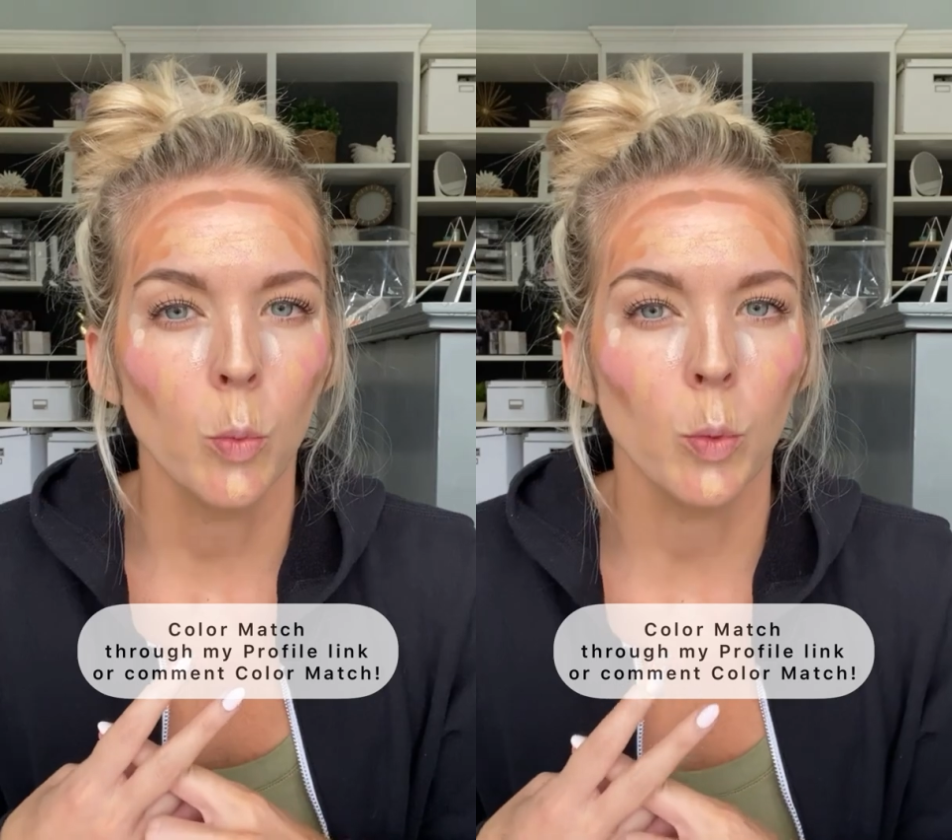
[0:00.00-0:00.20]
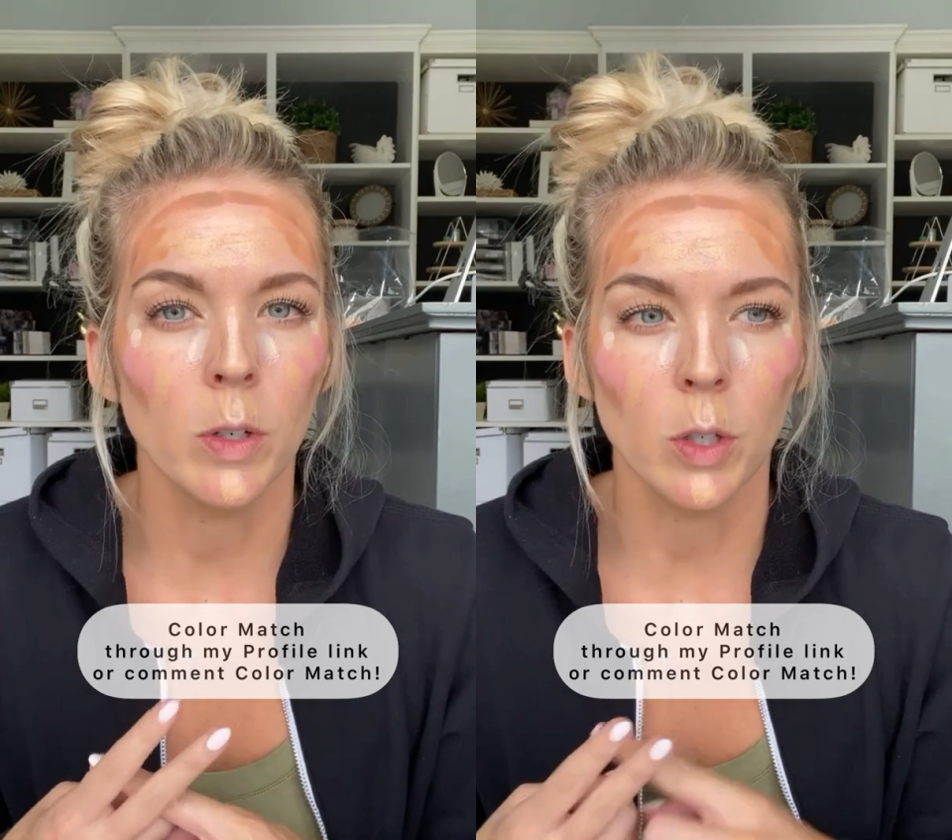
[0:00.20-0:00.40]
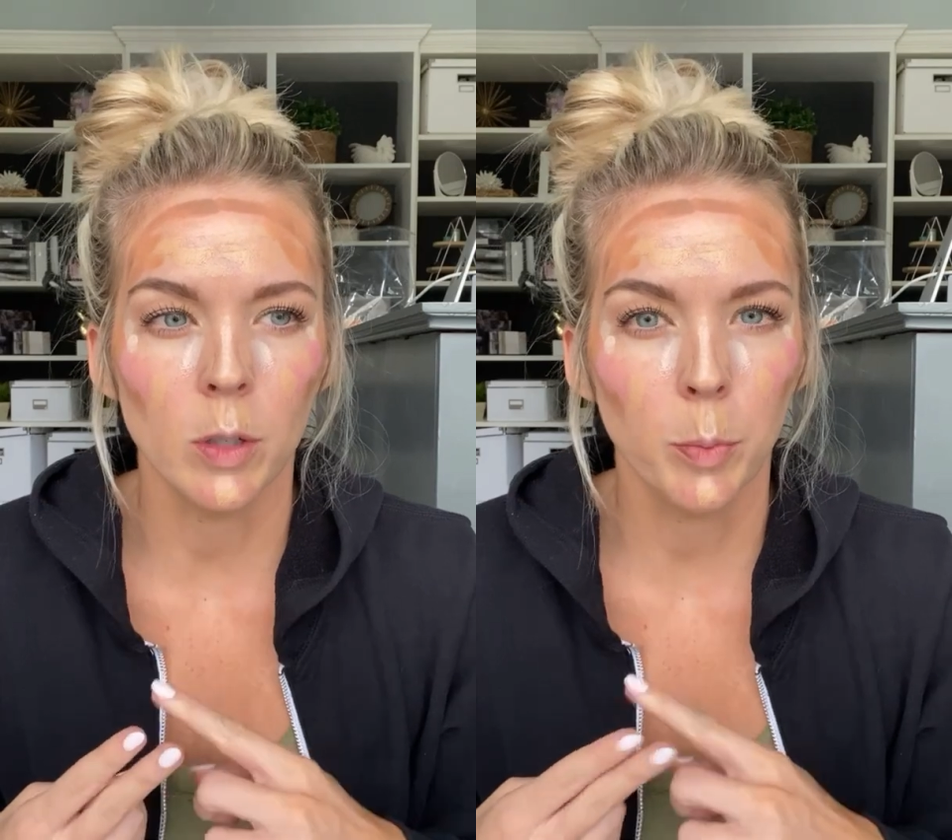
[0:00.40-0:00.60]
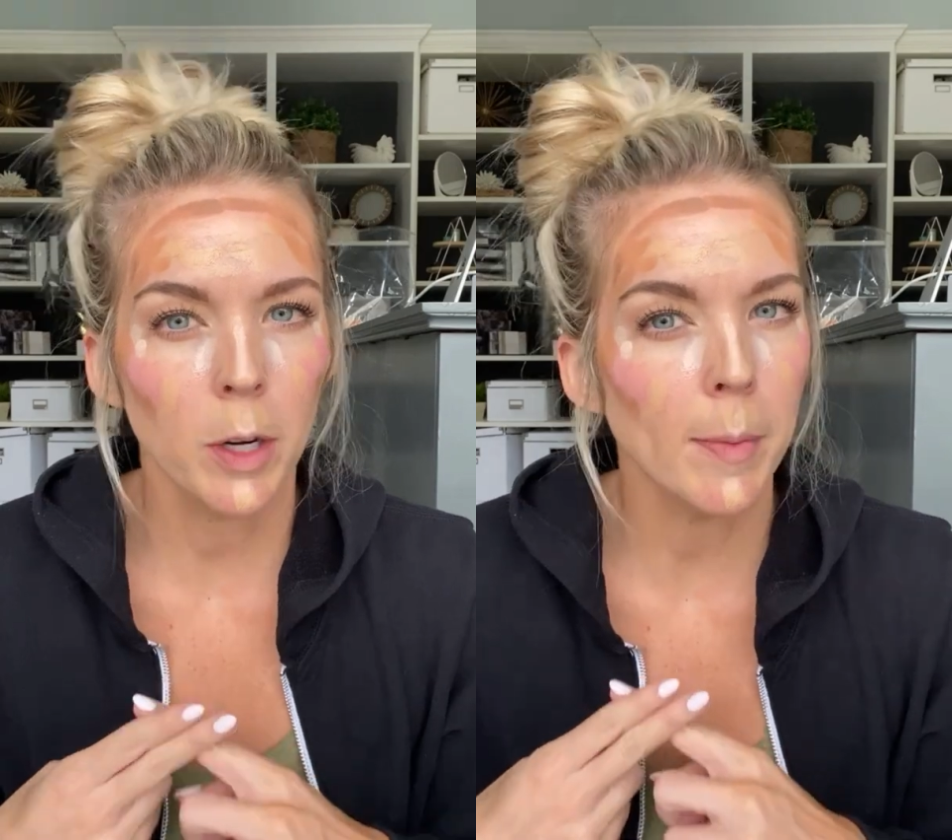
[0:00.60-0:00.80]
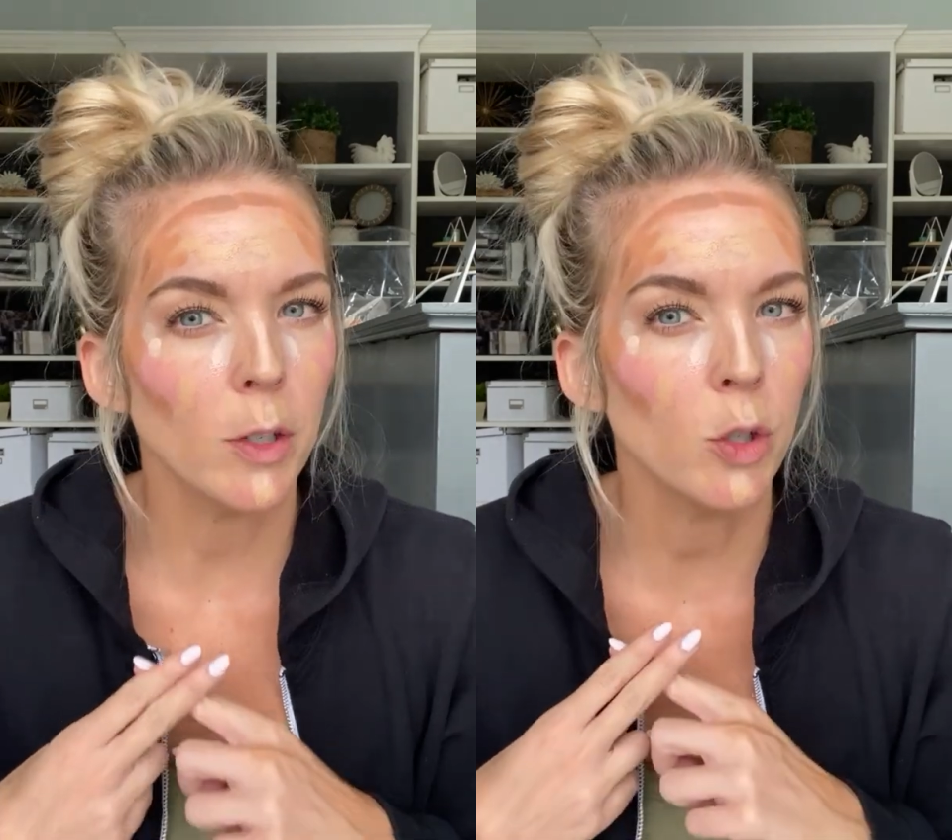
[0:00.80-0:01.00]
which is pretty
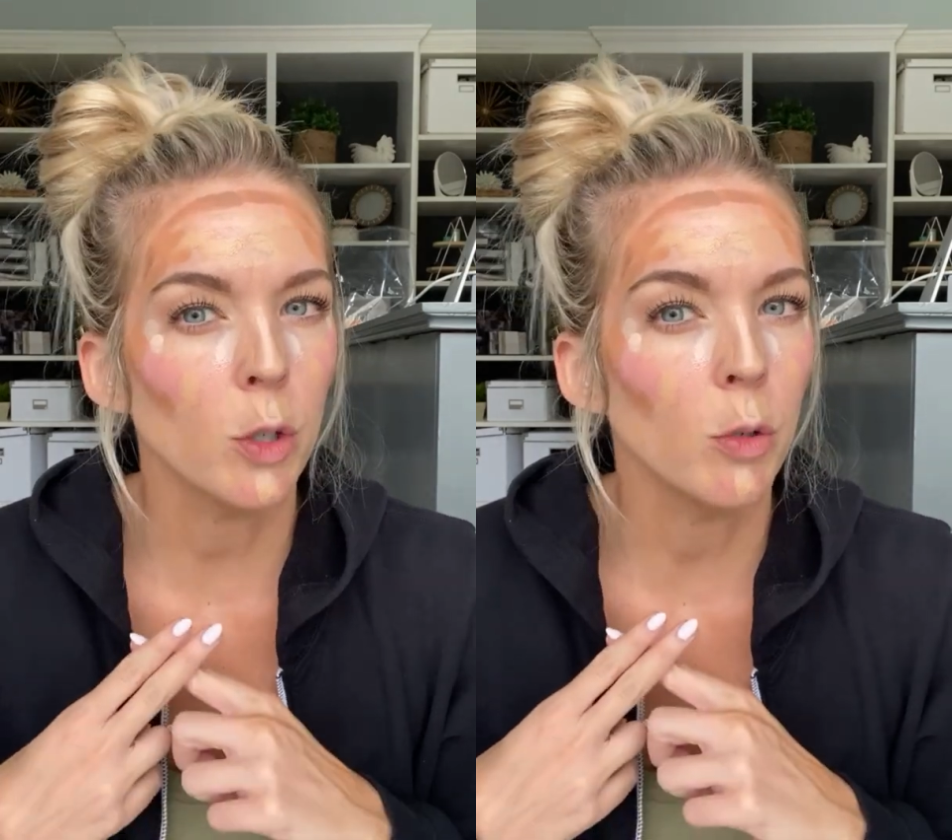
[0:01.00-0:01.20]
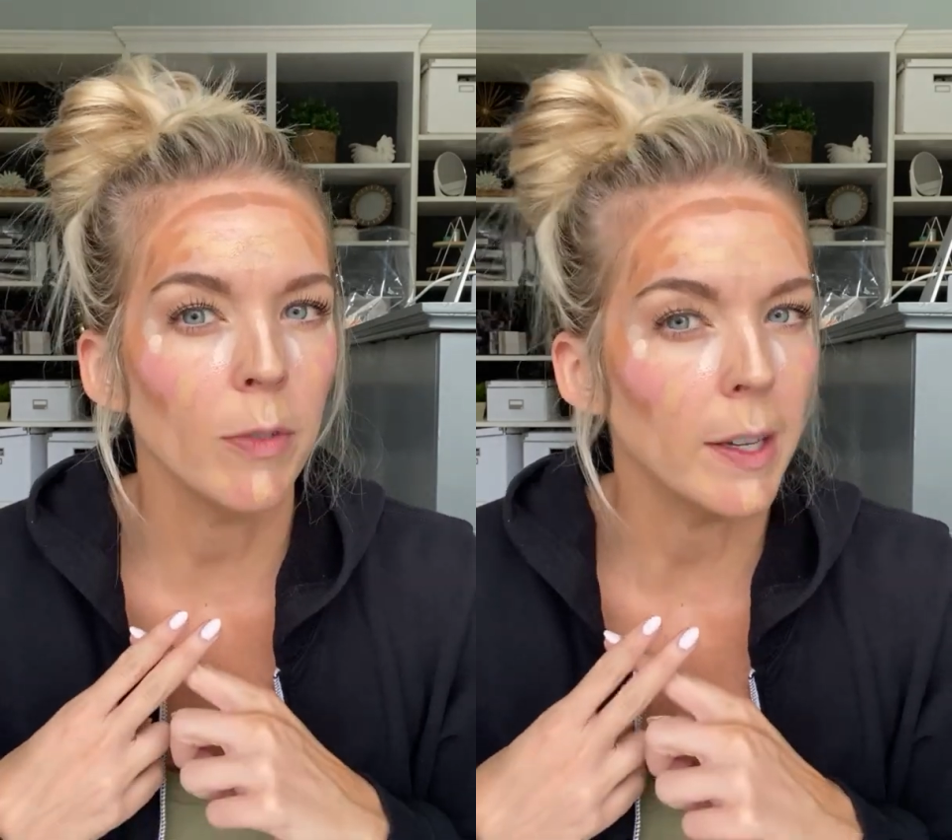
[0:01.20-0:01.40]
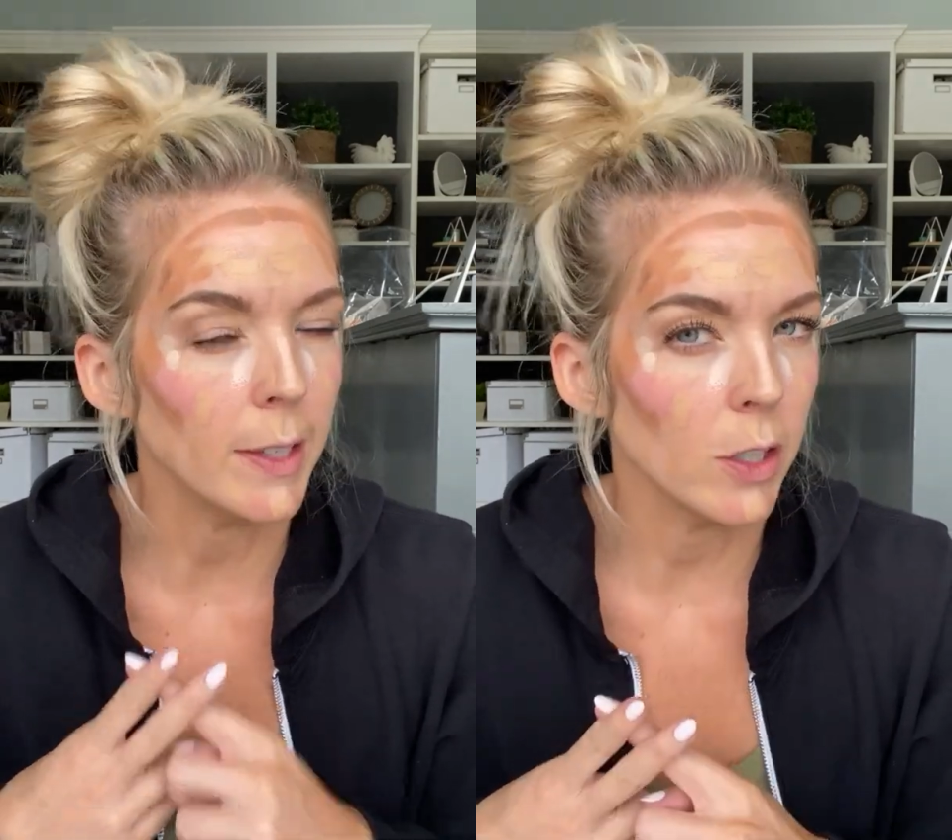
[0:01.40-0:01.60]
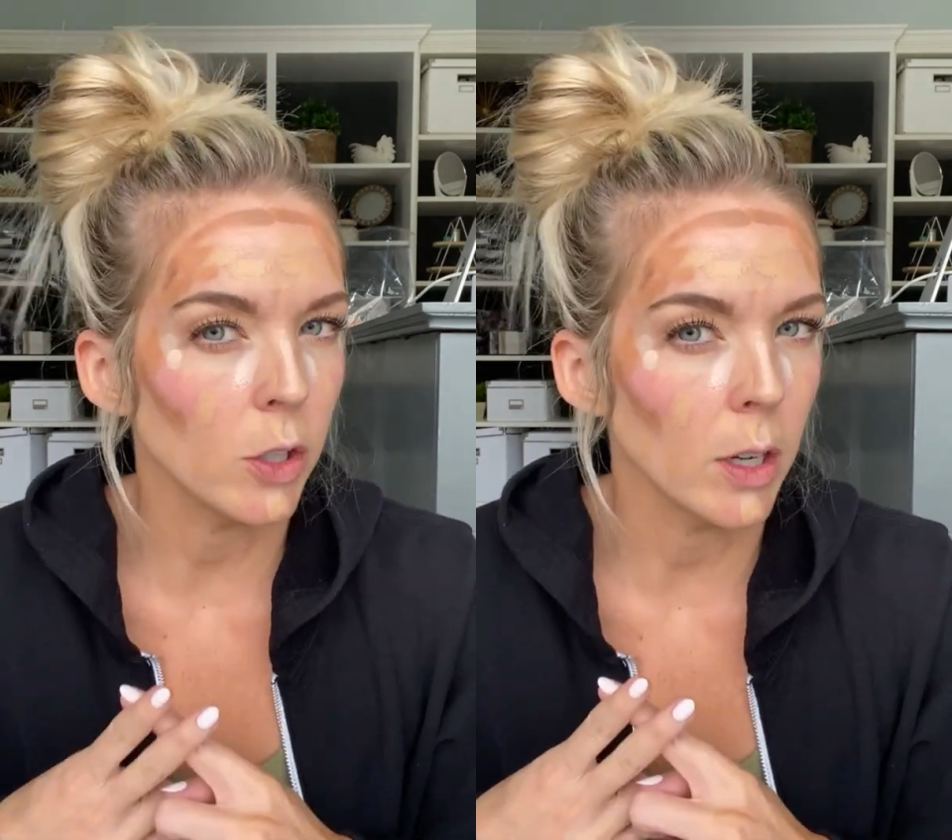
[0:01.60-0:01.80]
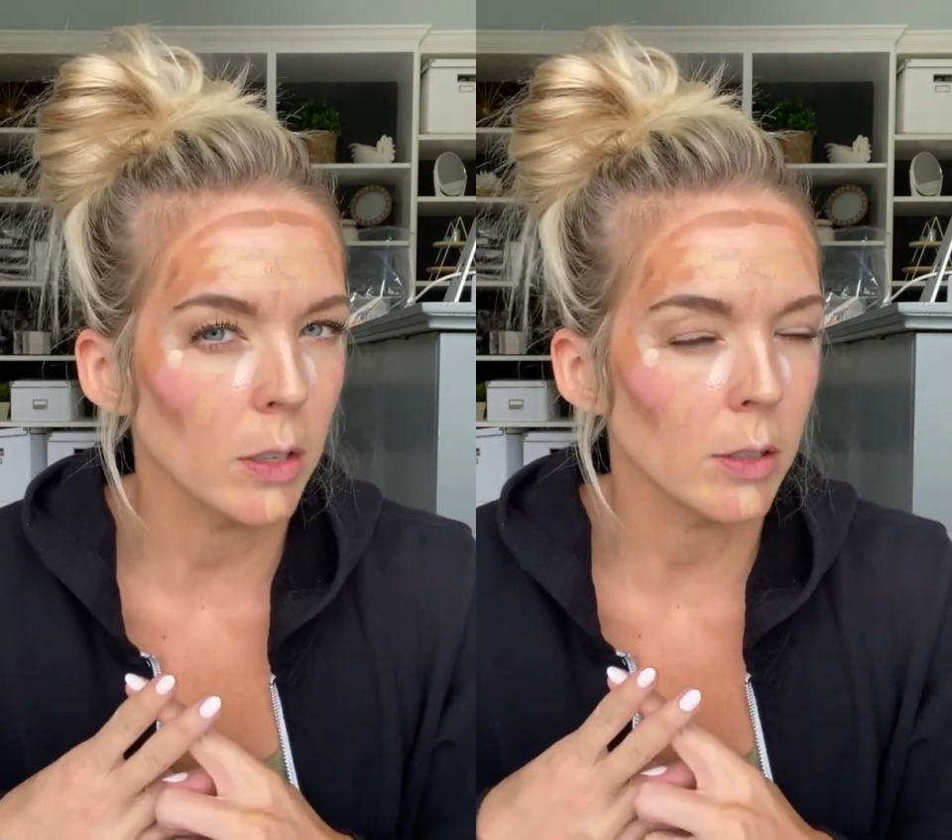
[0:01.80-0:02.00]
much 2 foundation
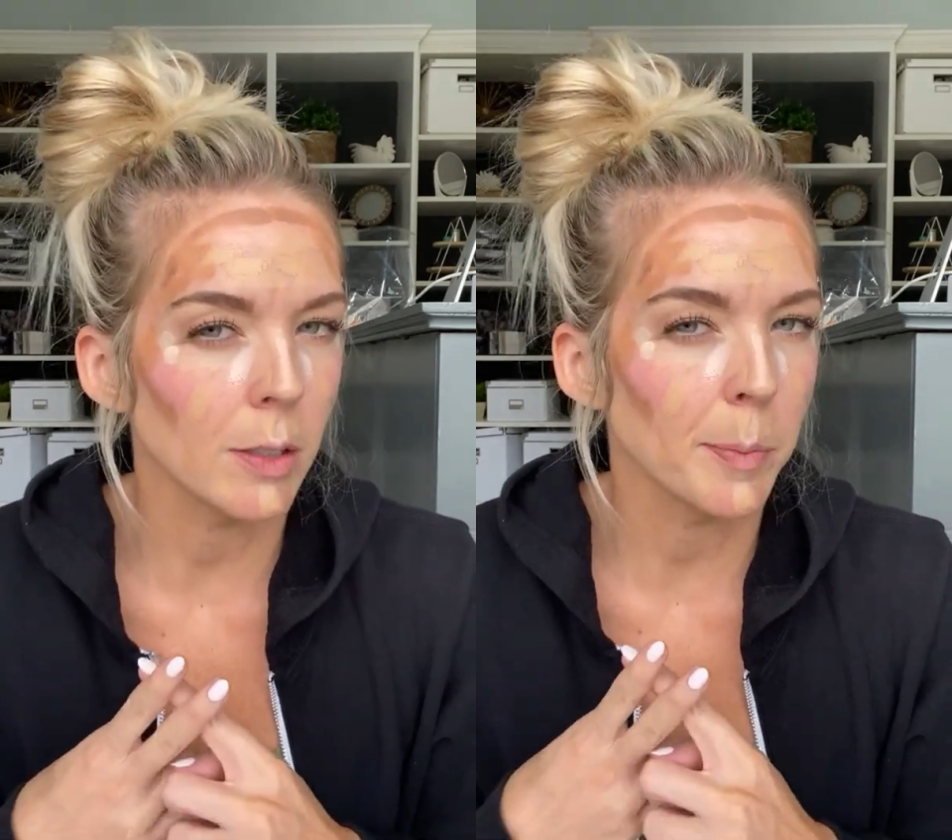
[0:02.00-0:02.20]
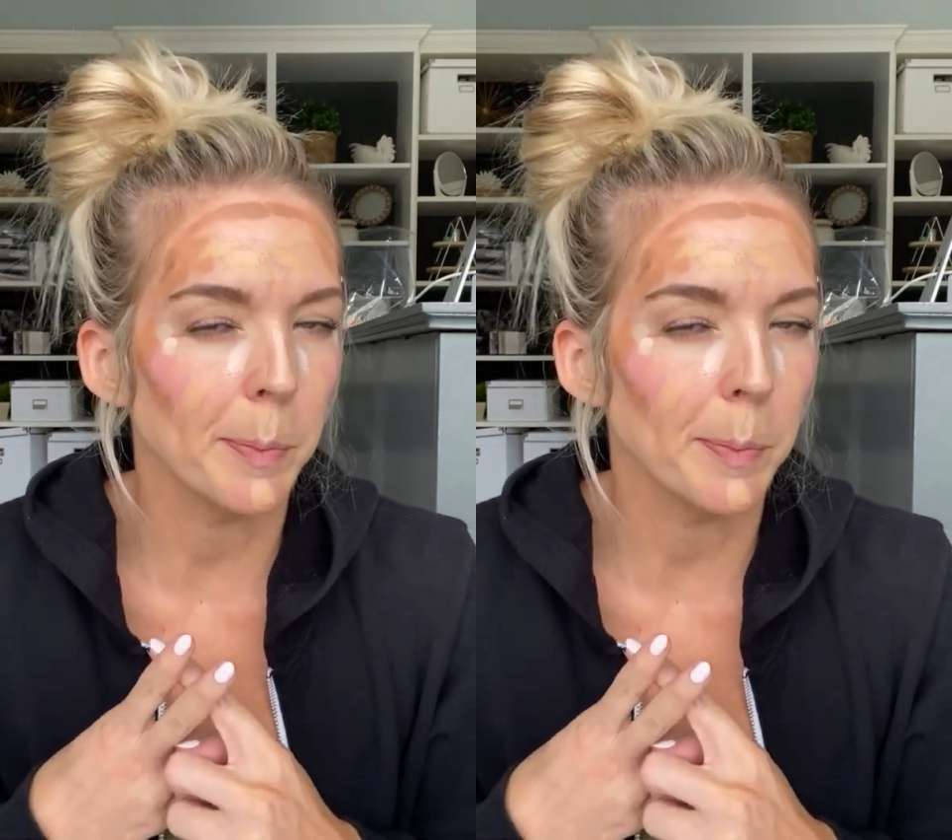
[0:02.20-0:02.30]
colors,